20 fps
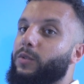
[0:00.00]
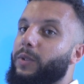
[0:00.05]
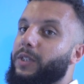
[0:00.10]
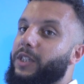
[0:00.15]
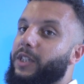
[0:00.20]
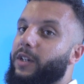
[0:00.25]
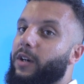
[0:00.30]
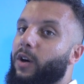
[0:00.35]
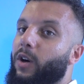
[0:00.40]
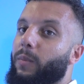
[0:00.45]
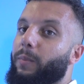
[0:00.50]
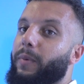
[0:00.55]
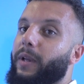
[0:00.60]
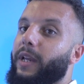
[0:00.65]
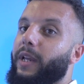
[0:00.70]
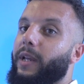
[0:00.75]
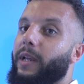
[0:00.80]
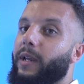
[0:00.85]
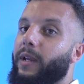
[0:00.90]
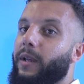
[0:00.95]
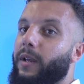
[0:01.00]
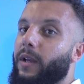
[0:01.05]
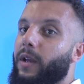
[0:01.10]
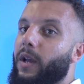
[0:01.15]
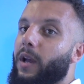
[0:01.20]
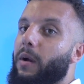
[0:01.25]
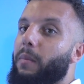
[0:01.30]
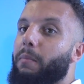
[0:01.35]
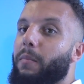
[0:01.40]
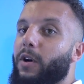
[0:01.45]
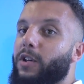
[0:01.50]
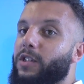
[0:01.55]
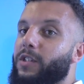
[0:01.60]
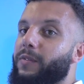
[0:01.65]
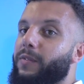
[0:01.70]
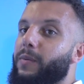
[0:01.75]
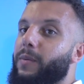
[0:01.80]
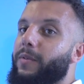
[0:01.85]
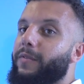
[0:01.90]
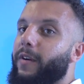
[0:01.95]
which it can't be. Most of
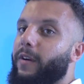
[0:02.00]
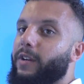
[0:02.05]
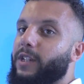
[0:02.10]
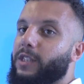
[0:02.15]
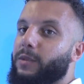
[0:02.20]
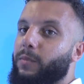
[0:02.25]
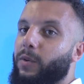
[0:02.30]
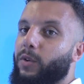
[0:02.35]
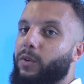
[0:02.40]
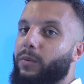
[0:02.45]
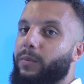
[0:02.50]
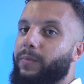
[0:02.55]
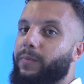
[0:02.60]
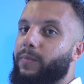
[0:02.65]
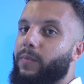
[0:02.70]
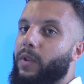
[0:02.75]
them are very small.